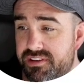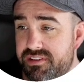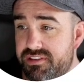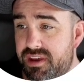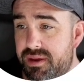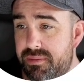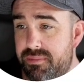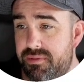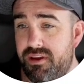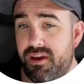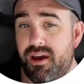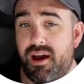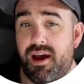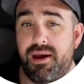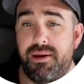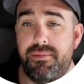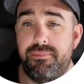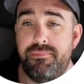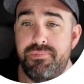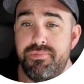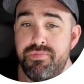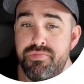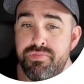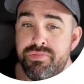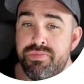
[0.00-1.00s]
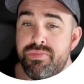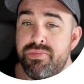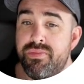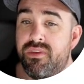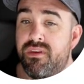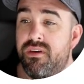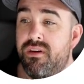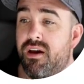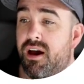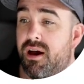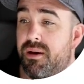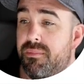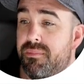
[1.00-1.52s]
API.
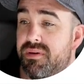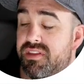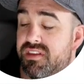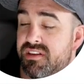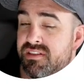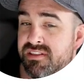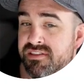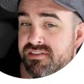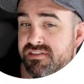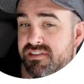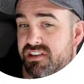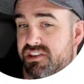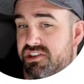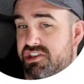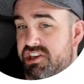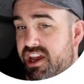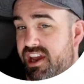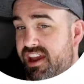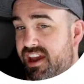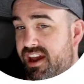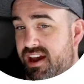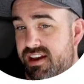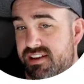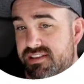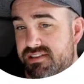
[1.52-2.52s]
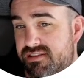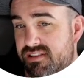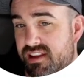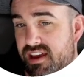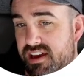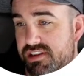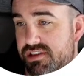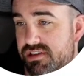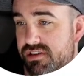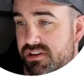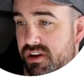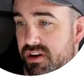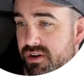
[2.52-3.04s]
Uh, but this is a JS
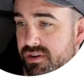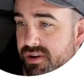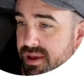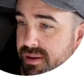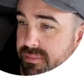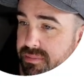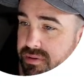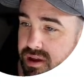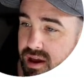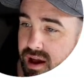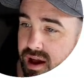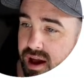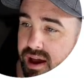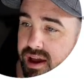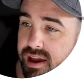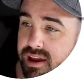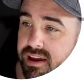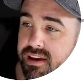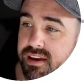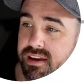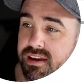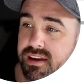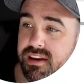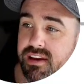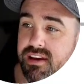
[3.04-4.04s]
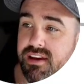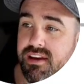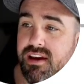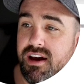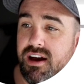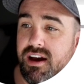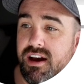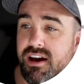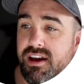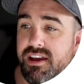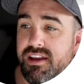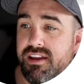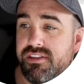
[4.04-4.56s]
slash Node API.
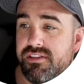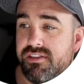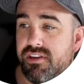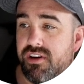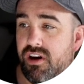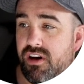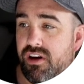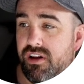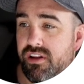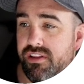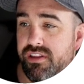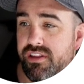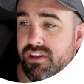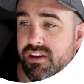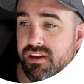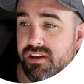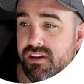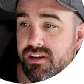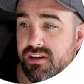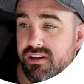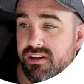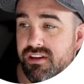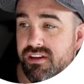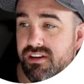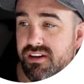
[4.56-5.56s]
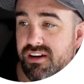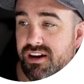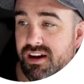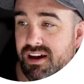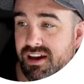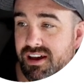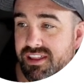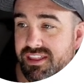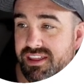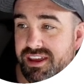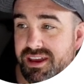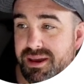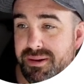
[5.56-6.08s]
Uh, it's called uh,
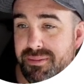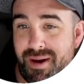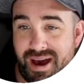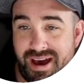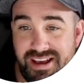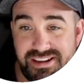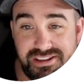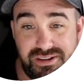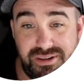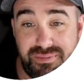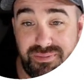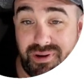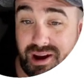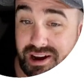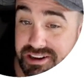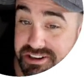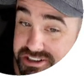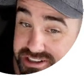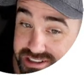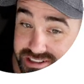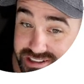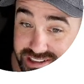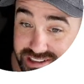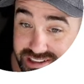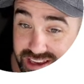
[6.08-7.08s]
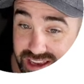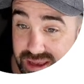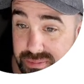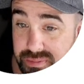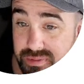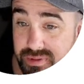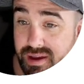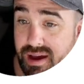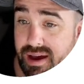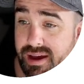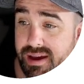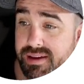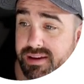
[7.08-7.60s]
the Capacitor Project
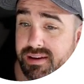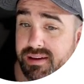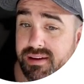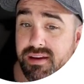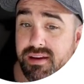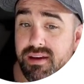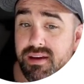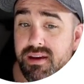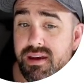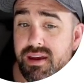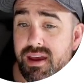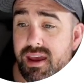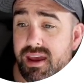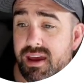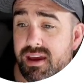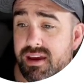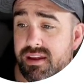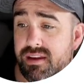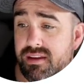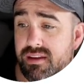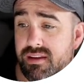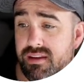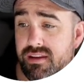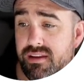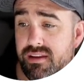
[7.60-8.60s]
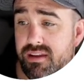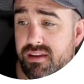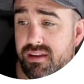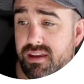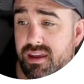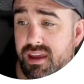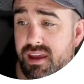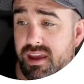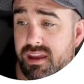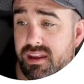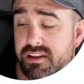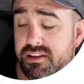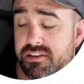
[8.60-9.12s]
API, and
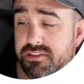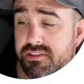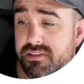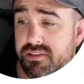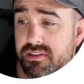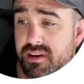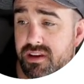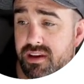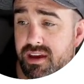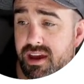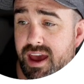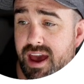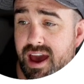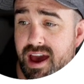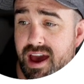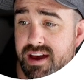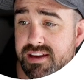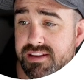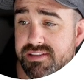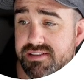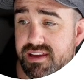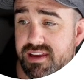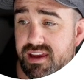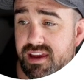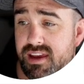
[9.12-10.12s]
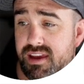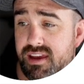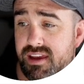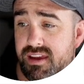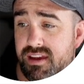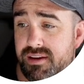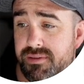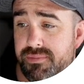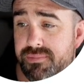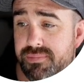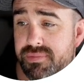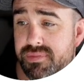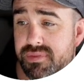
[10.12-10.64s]
it has a
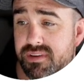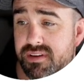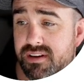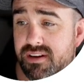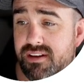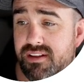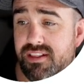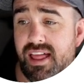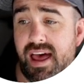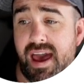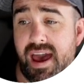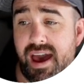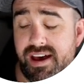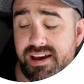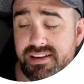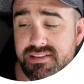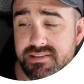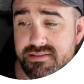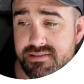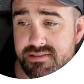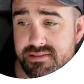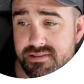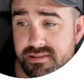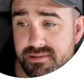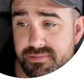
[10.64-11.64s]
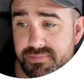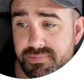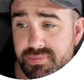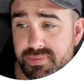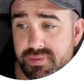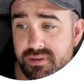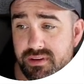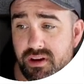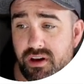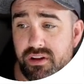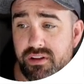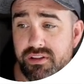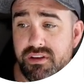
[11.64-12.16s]
class
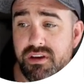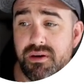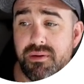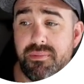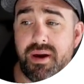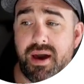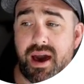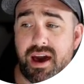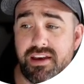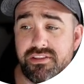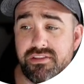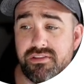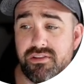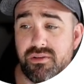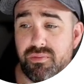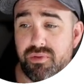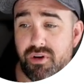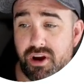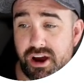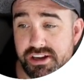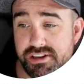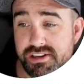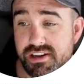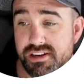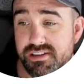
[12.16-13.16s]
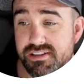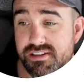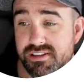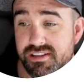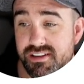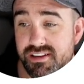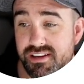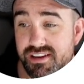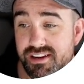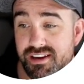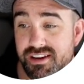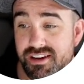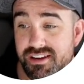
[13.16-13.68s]
called Capacitor Project
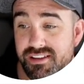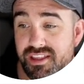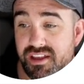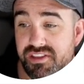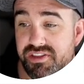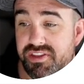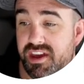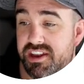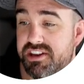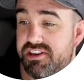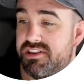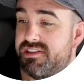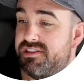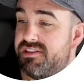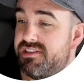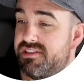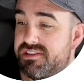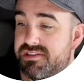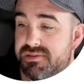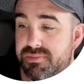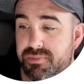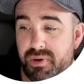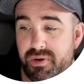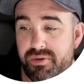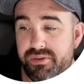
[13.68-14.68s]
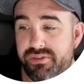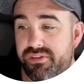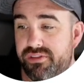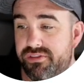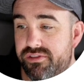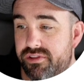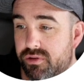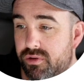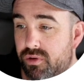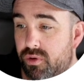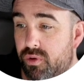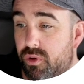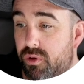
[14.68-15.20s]
that then just exposes a
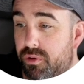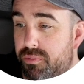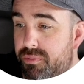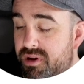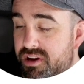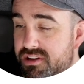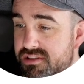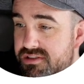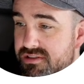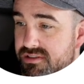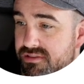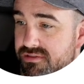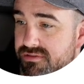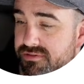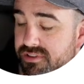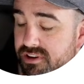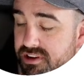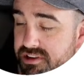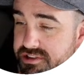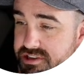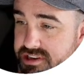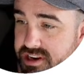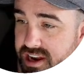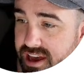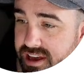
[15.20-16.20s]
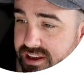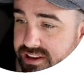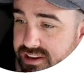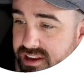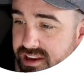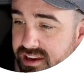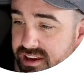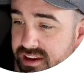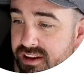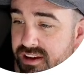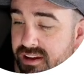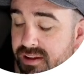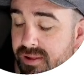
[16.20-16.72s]
whole bunch of
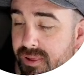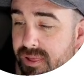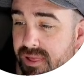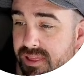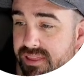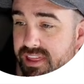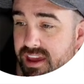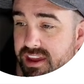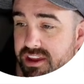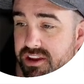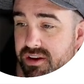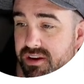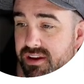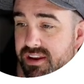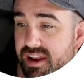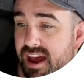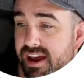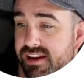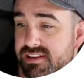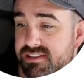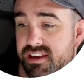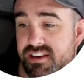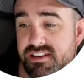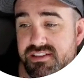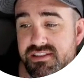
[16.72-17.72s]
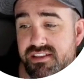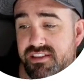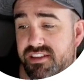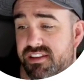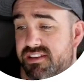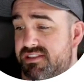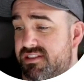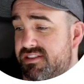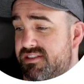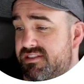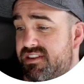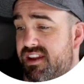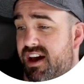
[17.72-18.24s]
functionality that you can access. And this
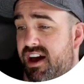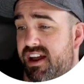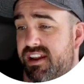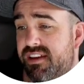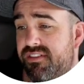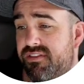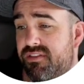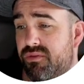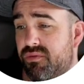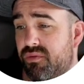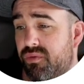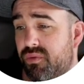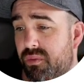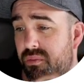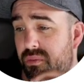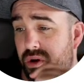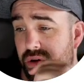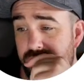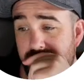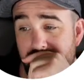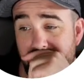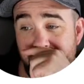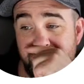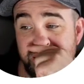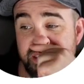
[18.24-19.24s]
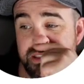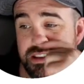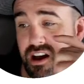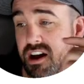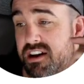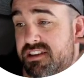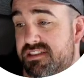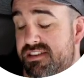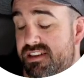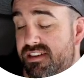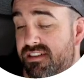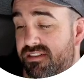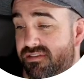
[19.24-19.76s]
is not even remotely
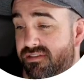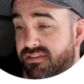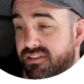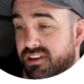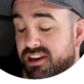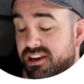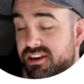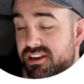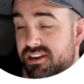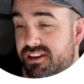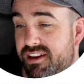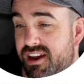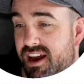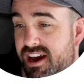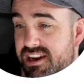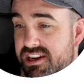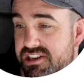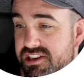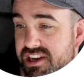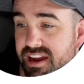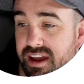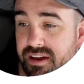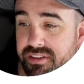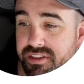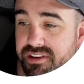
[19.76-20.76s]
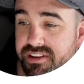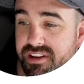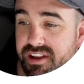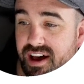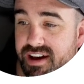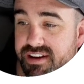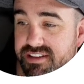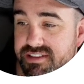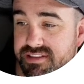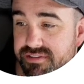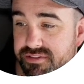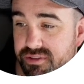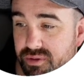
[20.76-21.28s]
exhaustive. You got to check out the
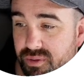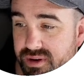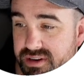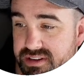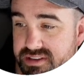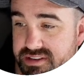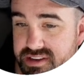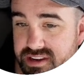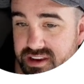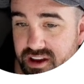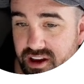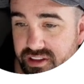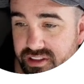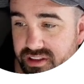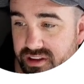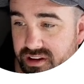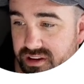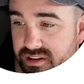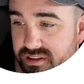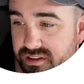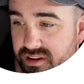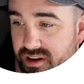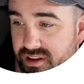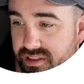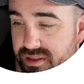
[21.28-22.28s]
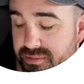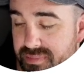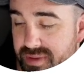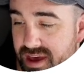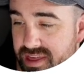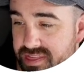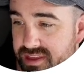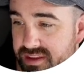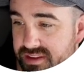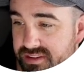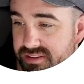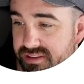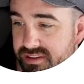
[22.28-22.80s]
docs if you want to see all the all the
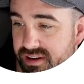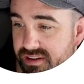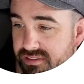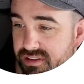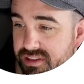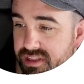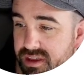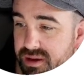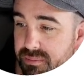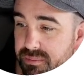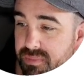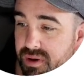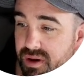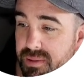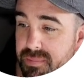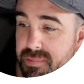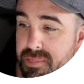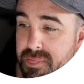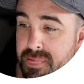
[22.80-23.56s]
methods and everything. But